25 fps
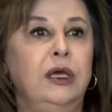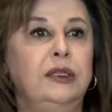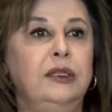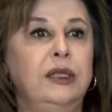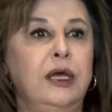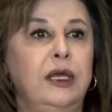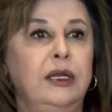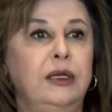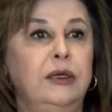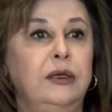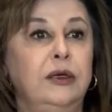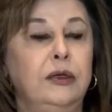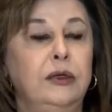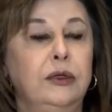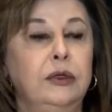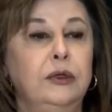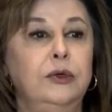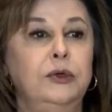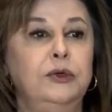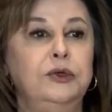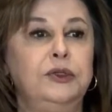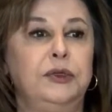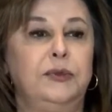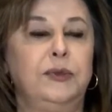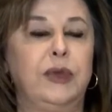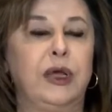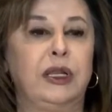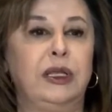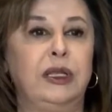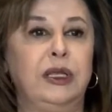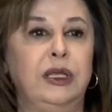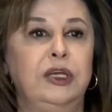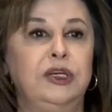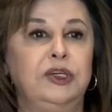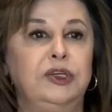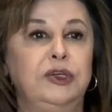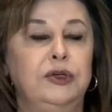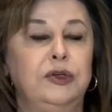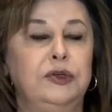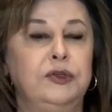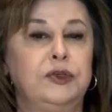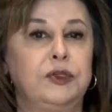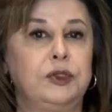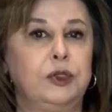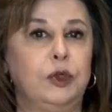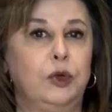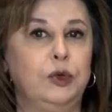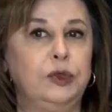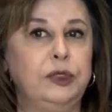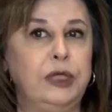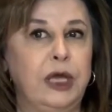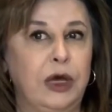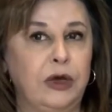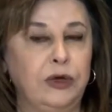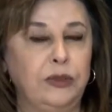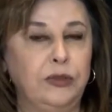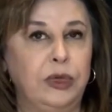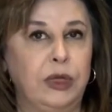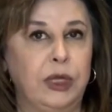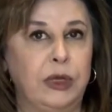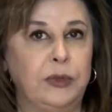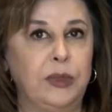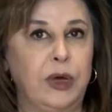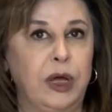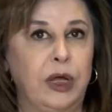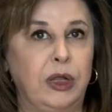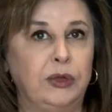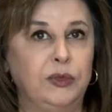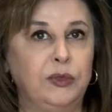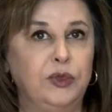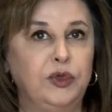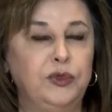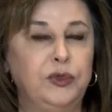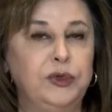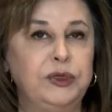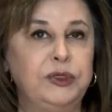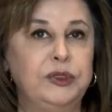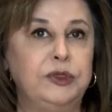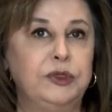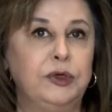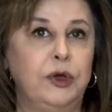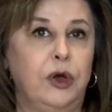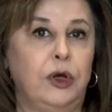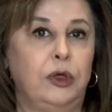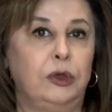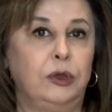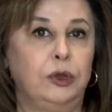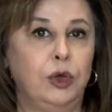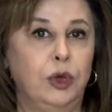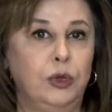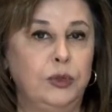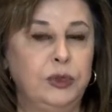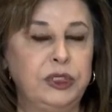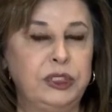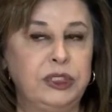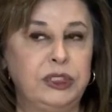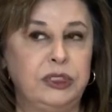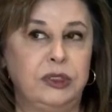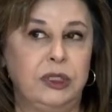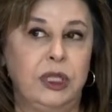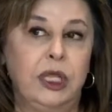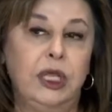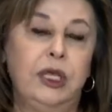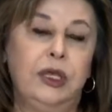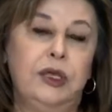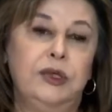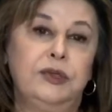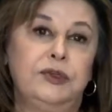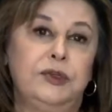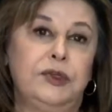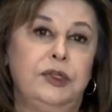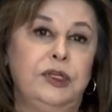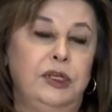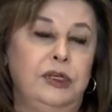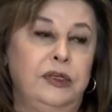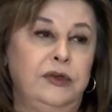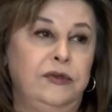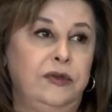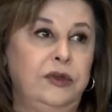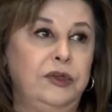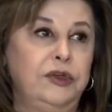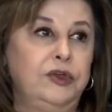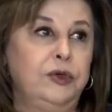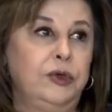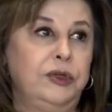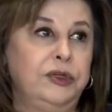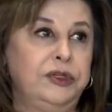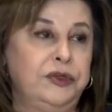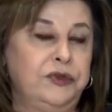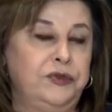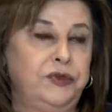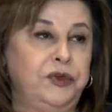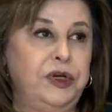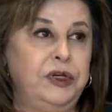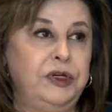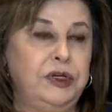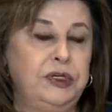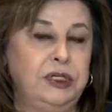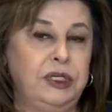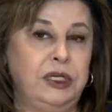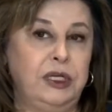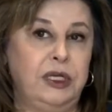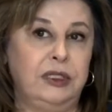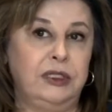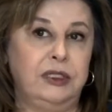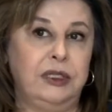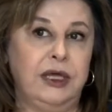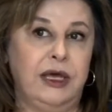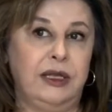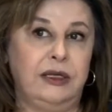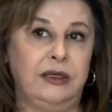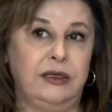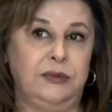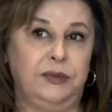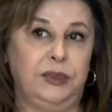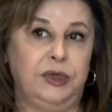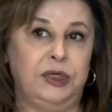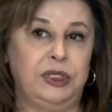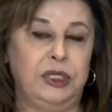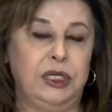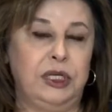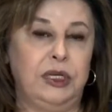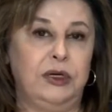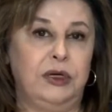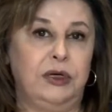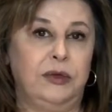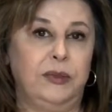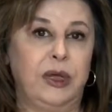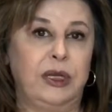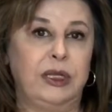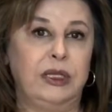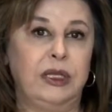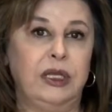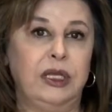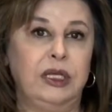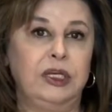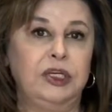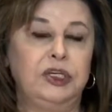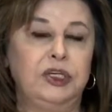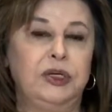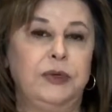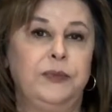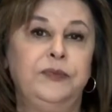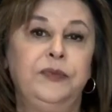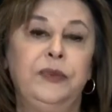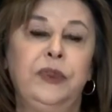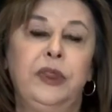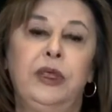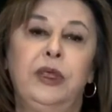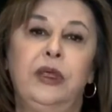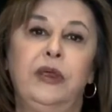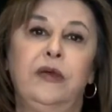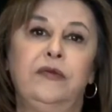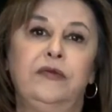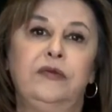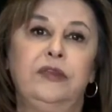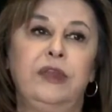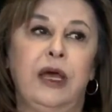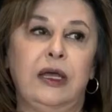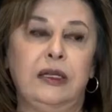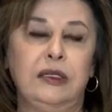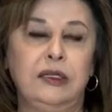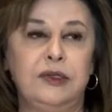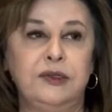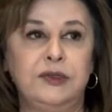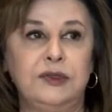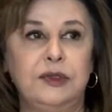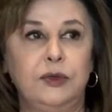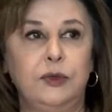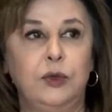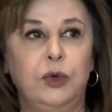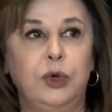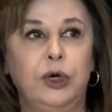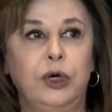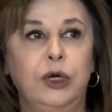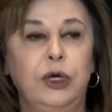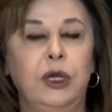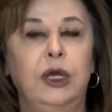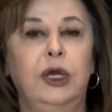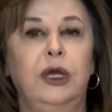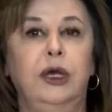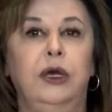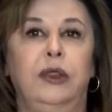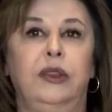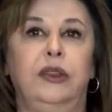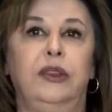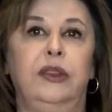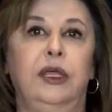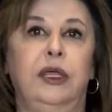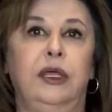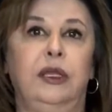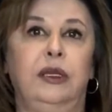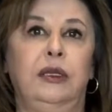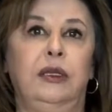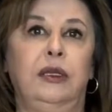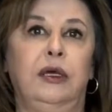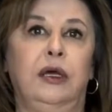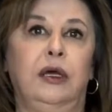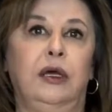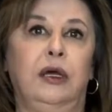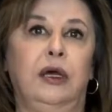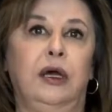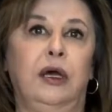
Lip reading: that includes a medication to slow down bowel movements. It's called Lomotil. So the individual is free to take that particular medication. If that doesn't work, then